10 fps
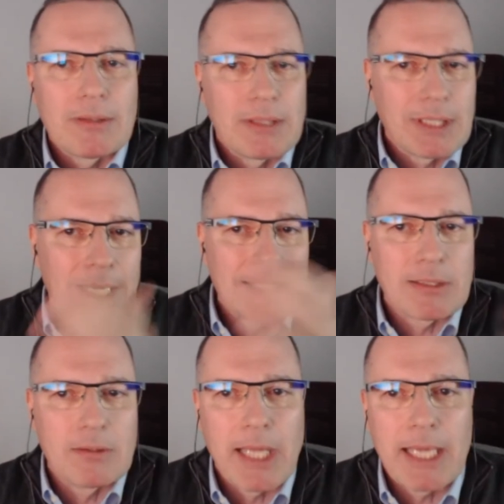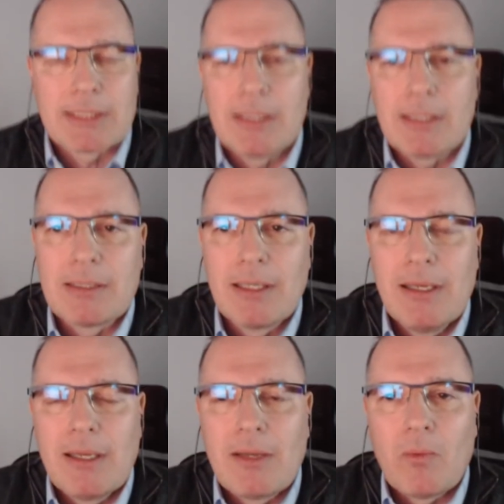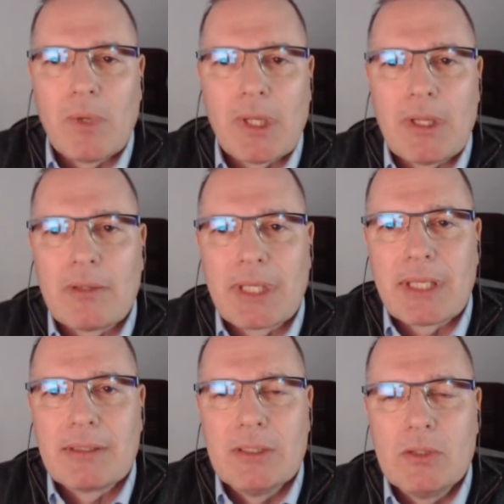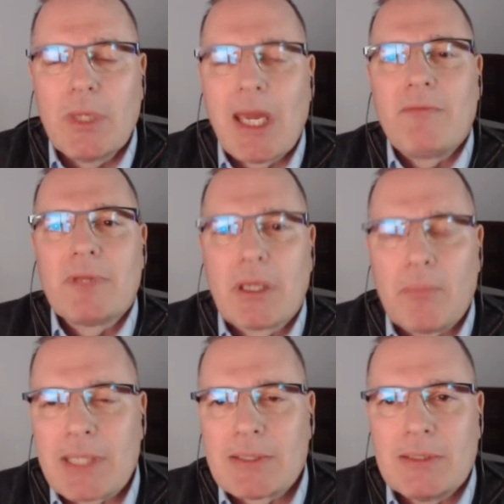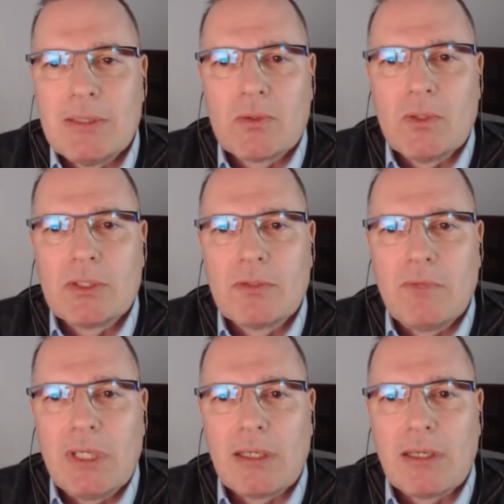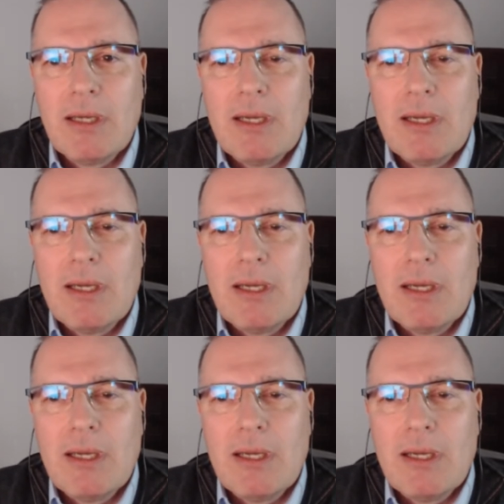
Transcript: the classical accident, well, do we have the capacity to intervene?